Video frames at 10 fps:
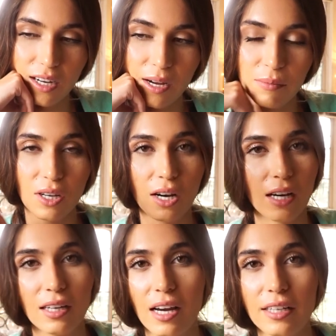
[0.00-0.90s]
I'm
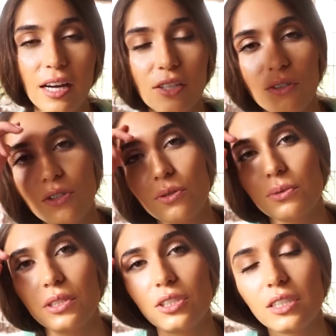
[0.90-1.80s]
not, I, I don't know
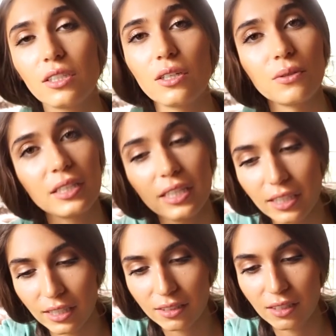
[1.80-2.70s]
where you can go and get
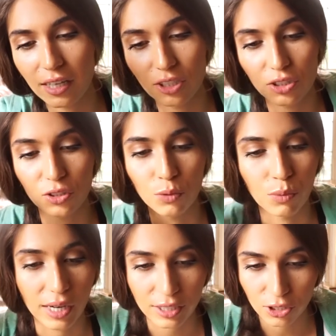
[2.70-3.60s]
it. I just know
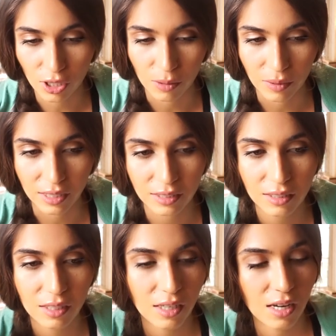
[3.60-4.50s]
my shaman
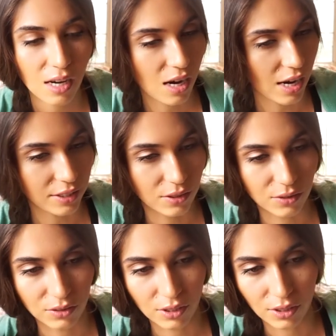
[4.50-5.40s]
I
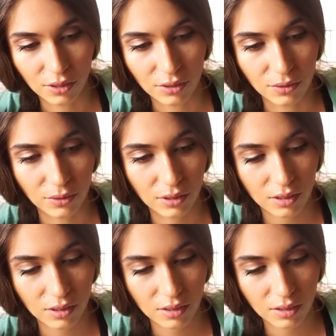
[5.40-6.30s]
don't know
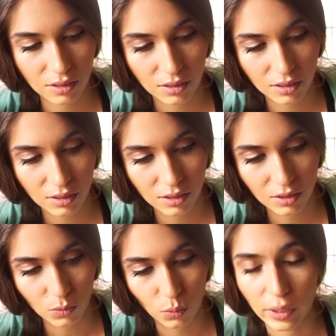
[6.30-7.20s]

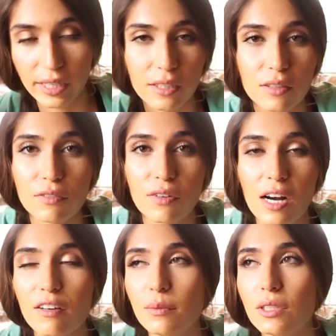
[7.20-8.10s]
where
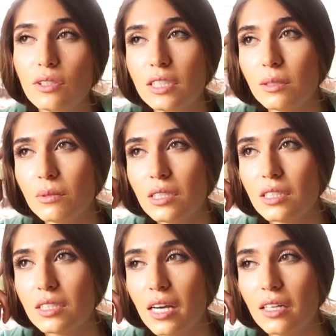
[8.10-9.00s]
5-MeO-DMT
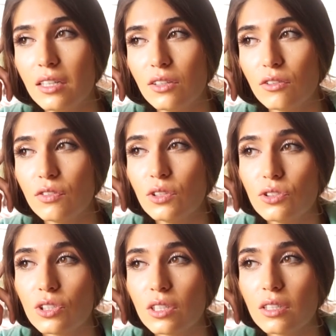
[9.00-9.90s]
is headed in the
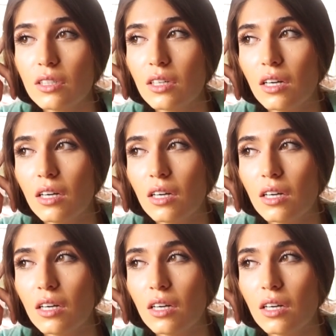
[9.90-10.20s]
future.